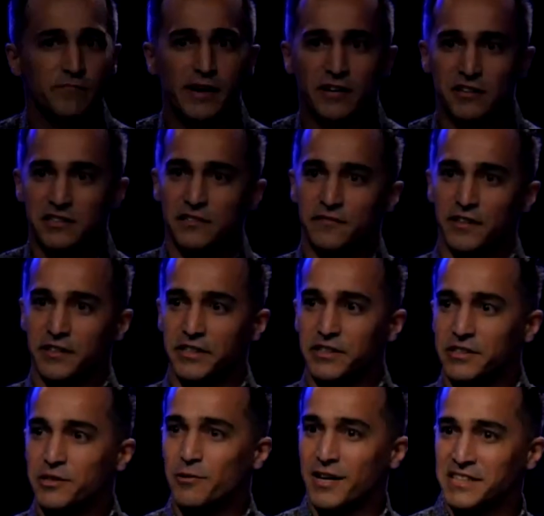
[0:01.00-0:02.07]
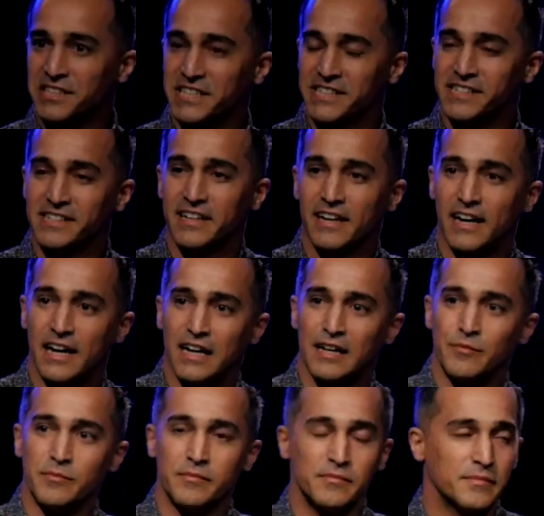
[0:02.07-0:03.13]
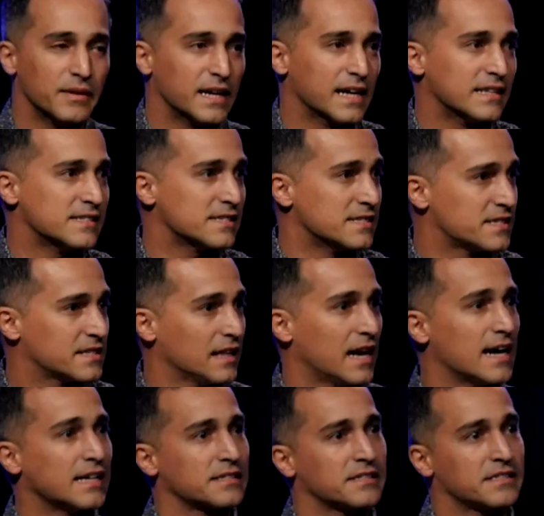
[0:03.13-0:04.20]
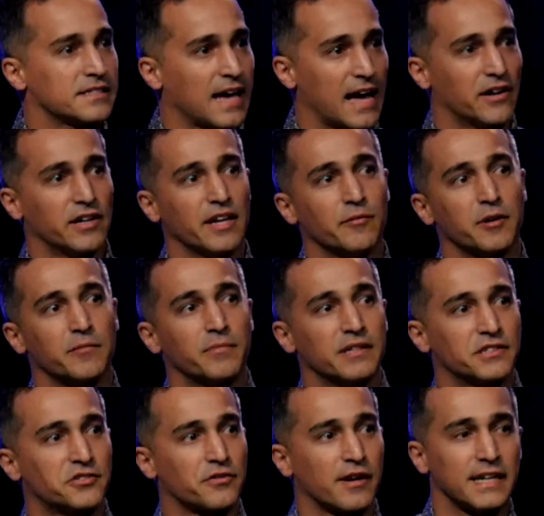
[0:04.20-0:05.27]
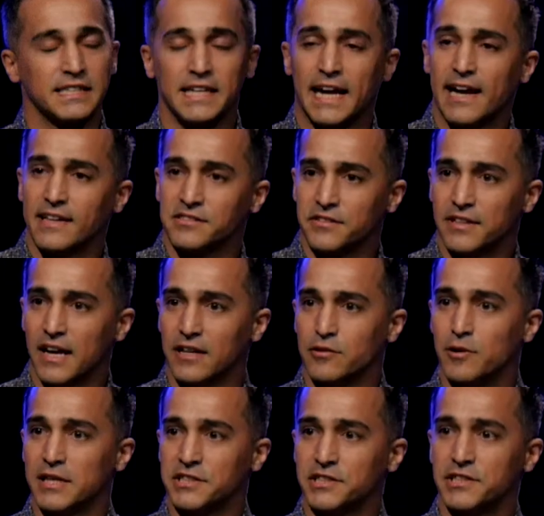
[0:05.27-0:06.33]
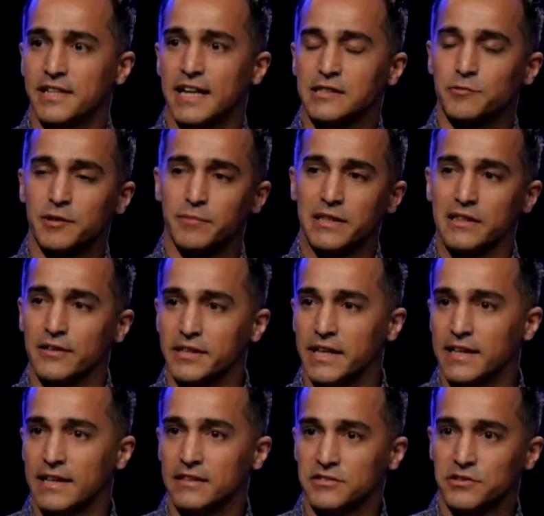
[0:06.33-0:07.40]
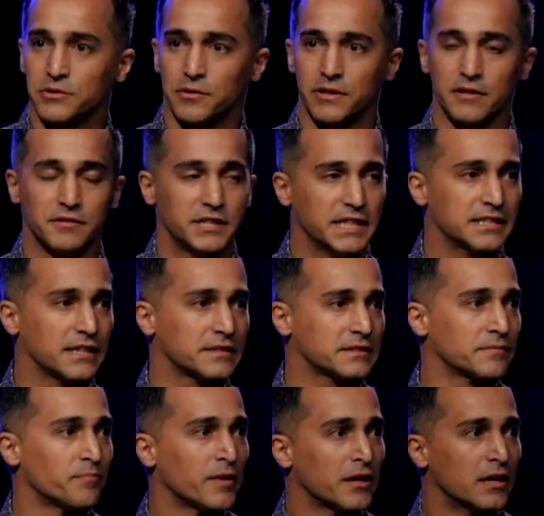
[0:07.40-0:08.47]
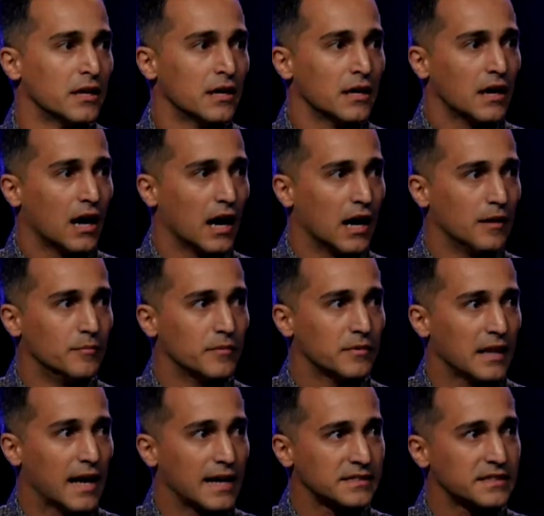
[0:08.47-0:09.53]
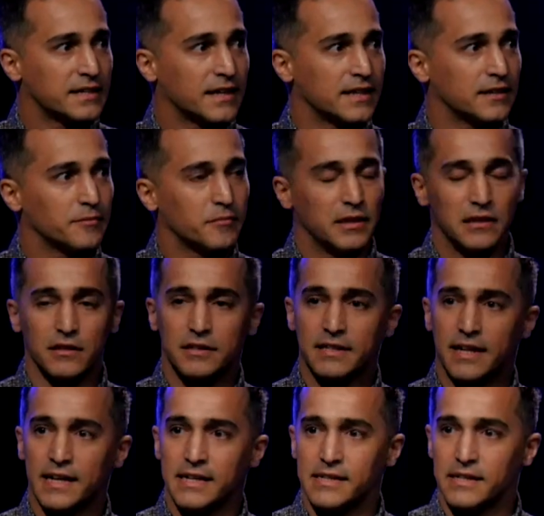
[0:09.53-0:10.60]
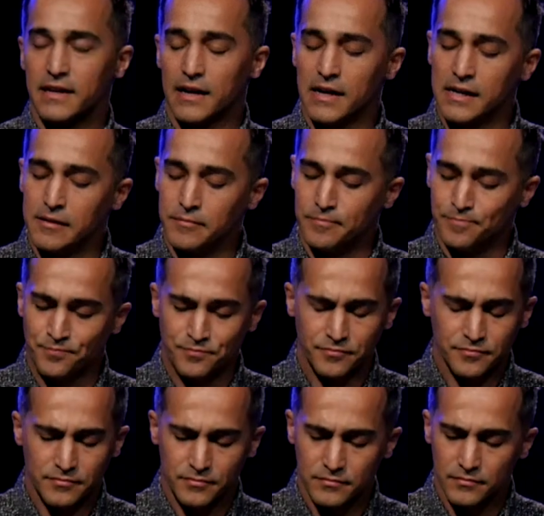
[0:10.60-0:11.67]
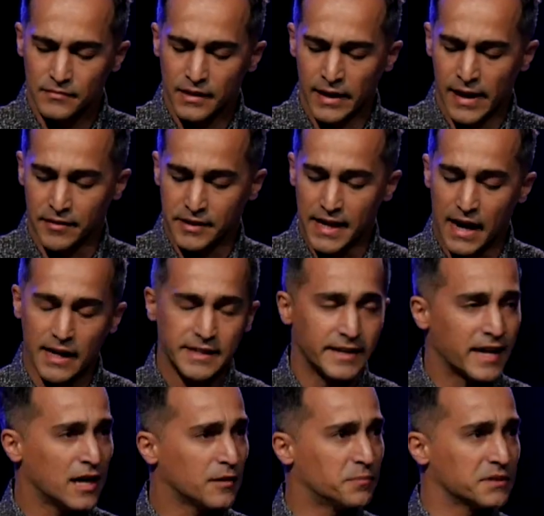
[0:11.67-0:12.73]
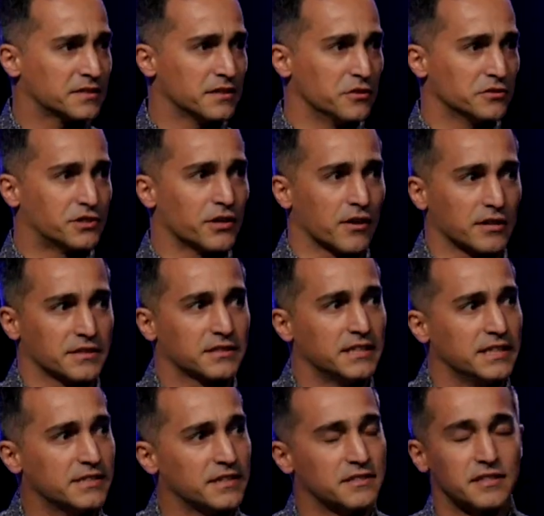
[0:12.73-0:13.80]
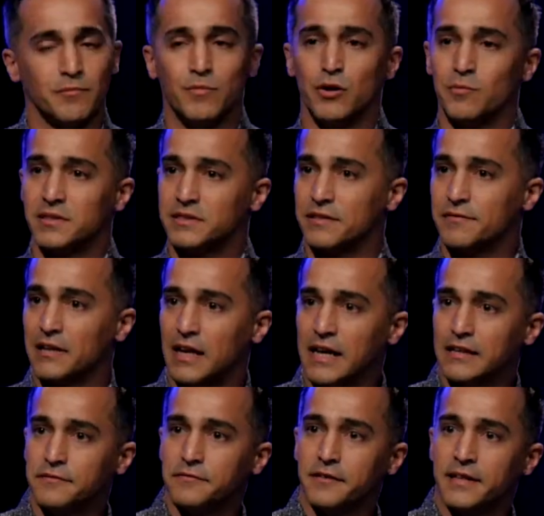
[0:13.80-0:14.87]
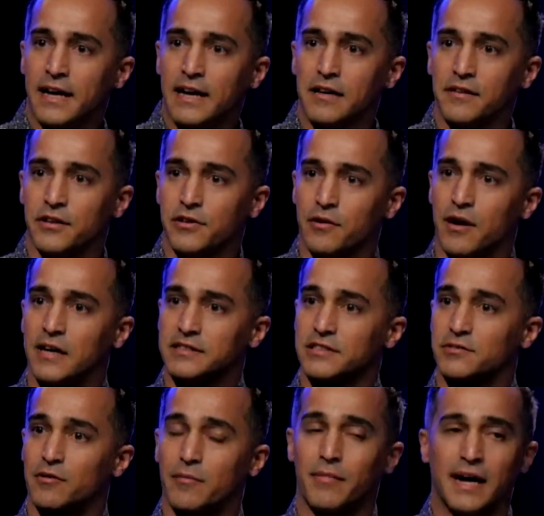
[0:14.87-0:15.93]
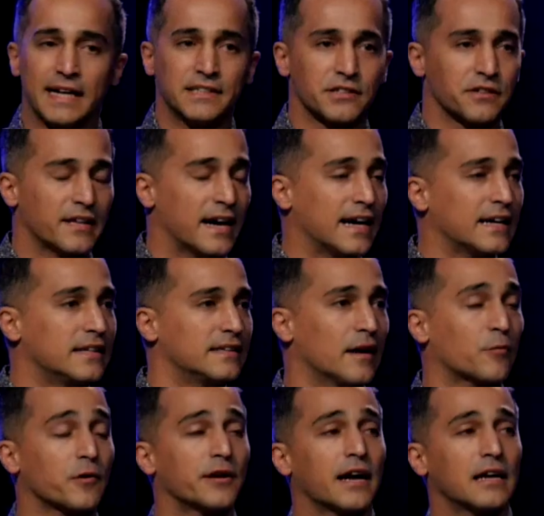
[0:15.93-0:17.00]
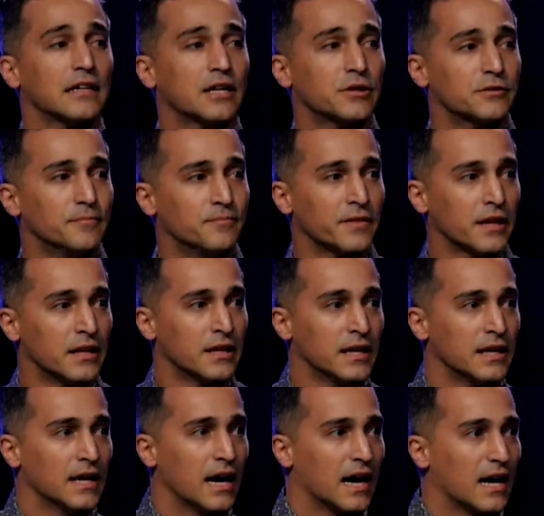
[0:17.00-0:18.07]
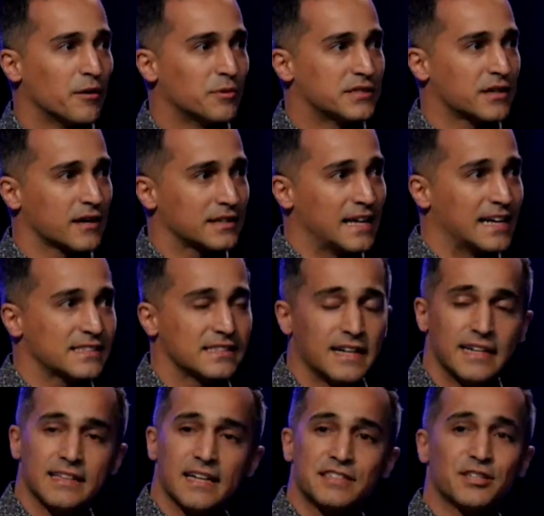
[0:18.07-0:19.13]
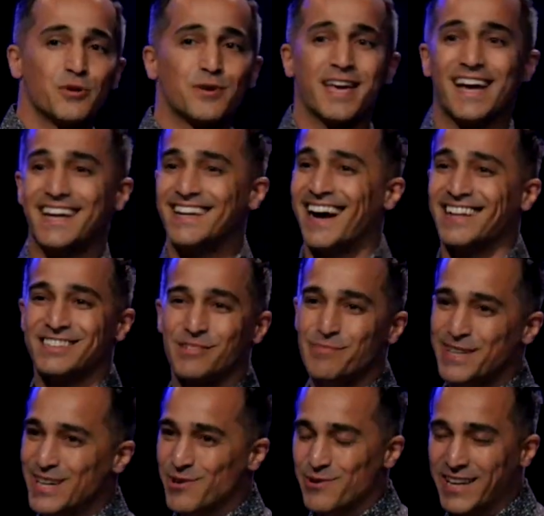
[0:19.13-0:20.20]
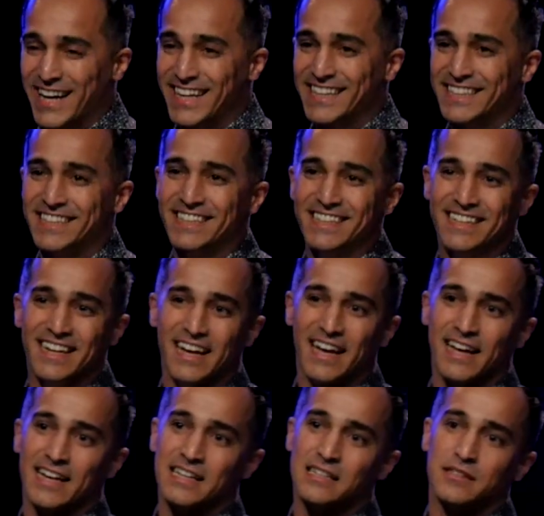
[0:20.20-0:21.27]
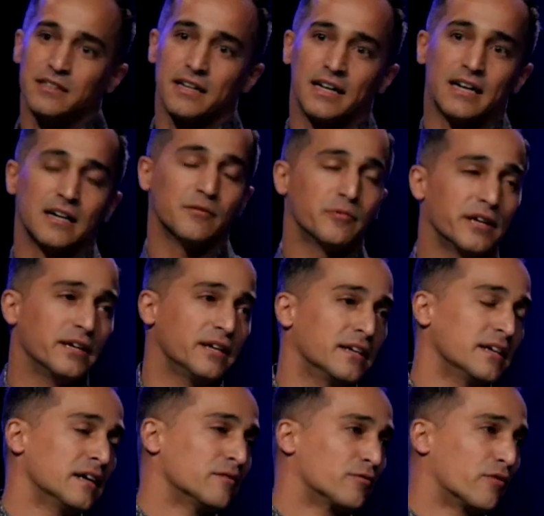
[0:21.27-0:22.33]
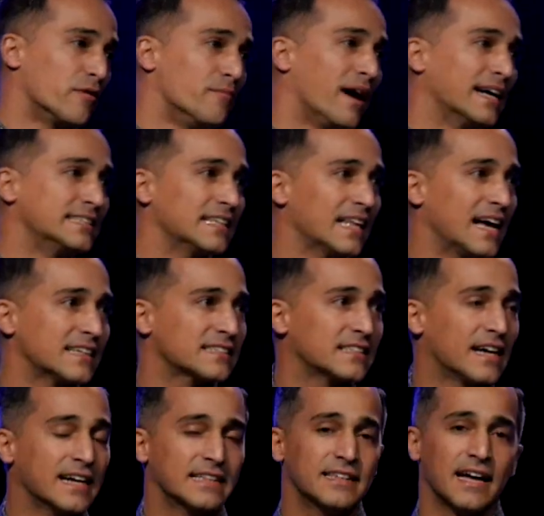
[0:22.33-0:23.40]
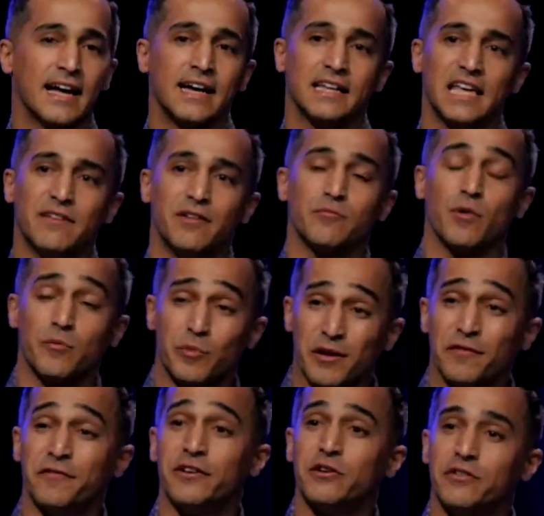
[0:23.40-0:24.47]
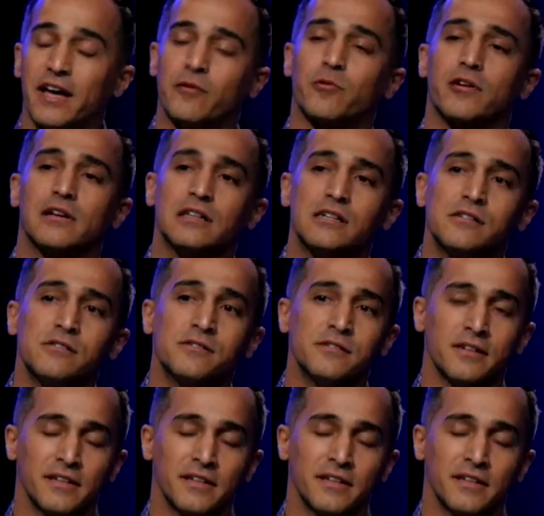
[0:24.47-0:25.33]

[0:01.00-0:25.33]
better is a very good question. And since last Saturday, we've been trying to answer that question as we've been looking at the story of Jesus. Last night, we looked at how God can help us in those dark seasons and moments of life, and how the cross is a reminder that we're not alone. We talked last night that it's okay not to be okay. And we were reminded last night that even when we feel that we're alone,